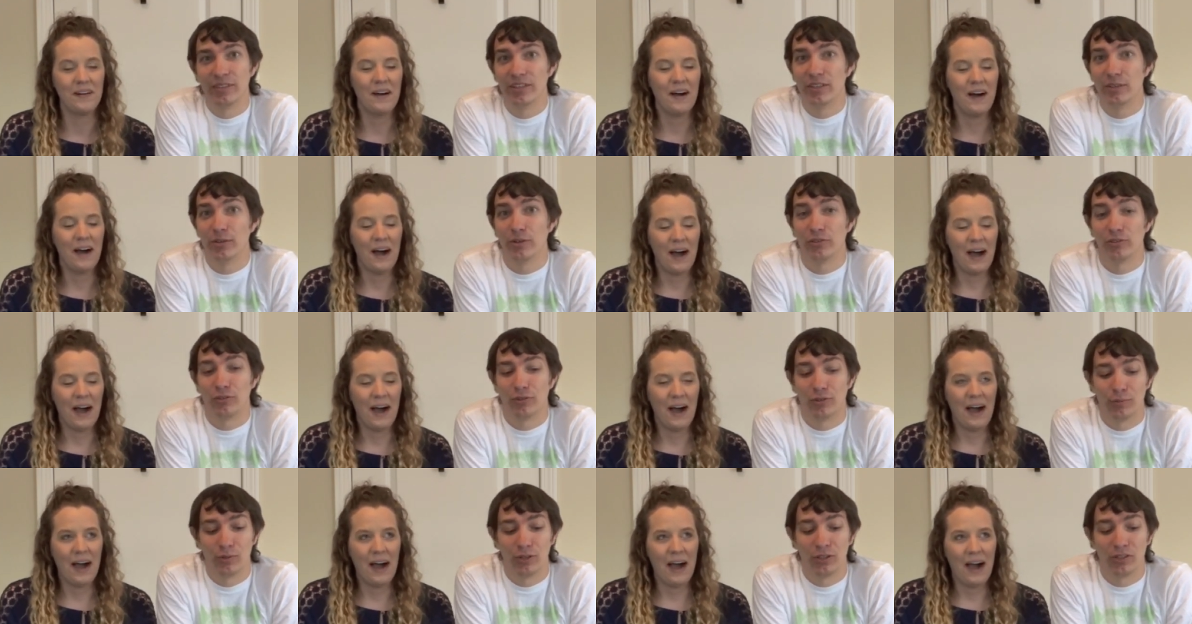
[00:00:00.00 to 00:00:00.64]
Speaker 1: We didn't go to
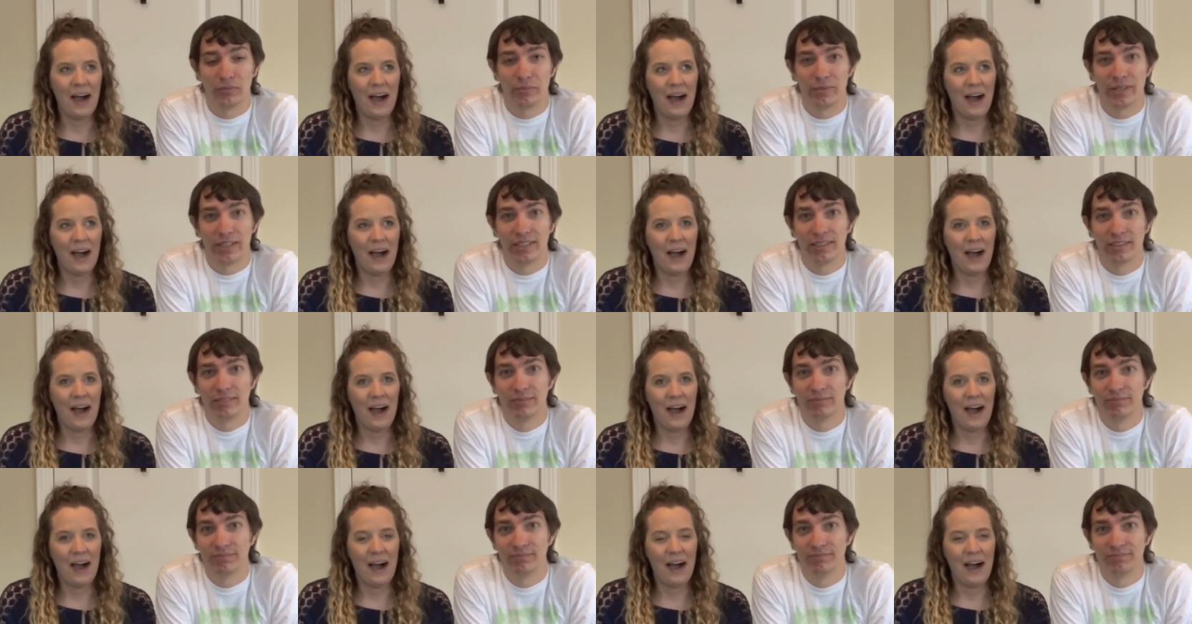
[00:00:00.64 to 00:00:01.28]
Stormalong
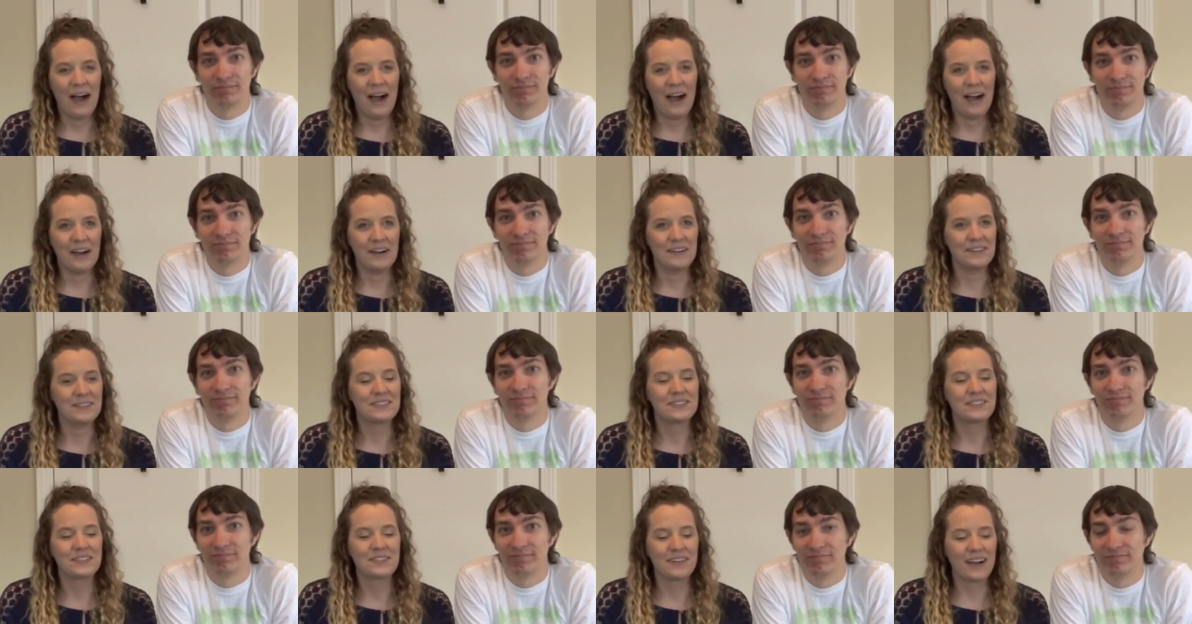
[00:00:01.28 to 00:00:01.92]
Bay.
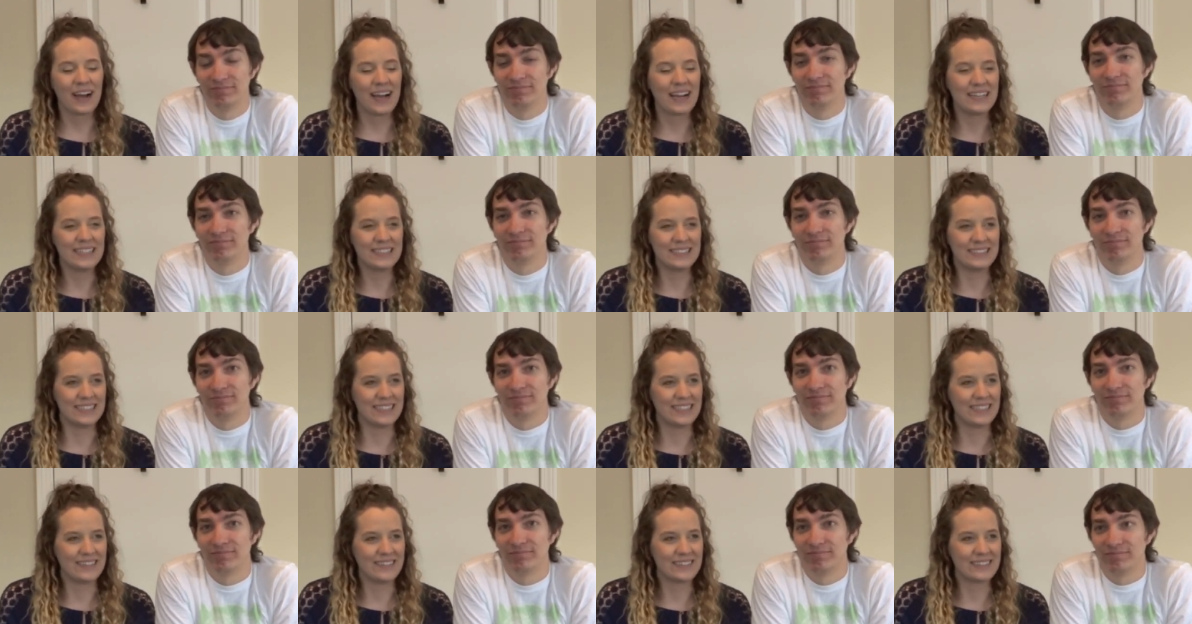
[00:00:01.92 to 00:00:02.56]
Speaker 2: It's
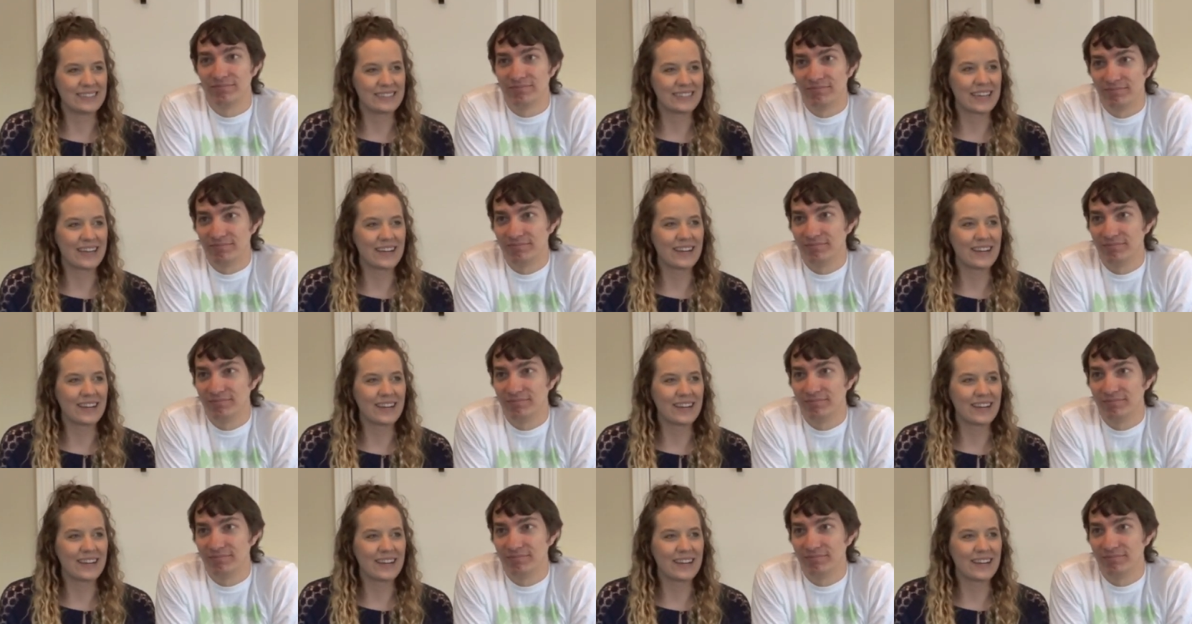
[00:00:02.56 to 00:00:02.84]
crazy. It was